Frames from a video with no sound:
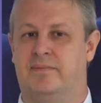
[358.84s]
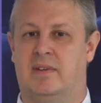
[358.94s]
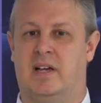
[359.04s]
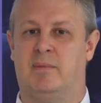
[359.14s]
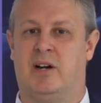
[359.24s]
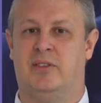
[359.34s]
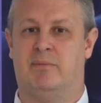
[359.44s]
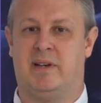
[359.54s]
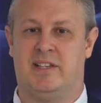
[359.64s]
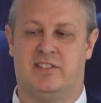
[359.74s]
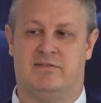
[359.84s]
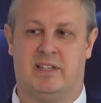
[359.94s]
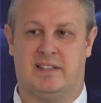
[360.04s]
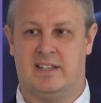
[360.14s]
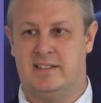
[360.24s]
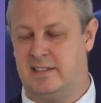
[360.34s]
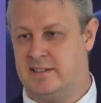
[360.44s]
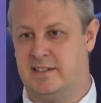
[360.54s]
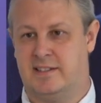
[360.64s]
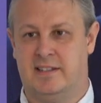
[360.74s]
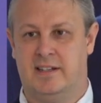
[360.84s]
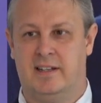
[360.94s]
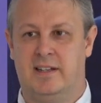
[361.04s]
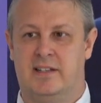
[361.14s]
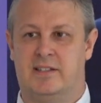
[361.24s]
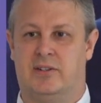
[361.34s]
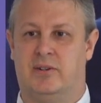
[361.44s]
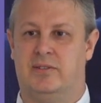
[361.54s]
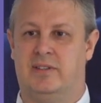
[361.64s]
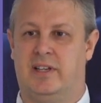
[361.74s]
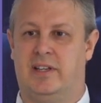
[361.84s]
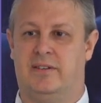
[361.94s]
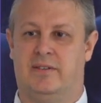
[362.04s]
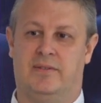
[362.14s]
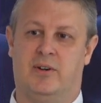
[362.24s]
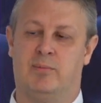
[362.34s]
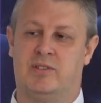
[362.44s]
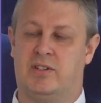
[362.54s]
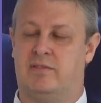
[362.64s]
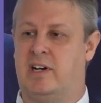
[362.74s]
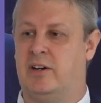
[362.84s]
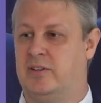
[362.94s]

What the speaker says: about the pace of metastasis. So they observed how the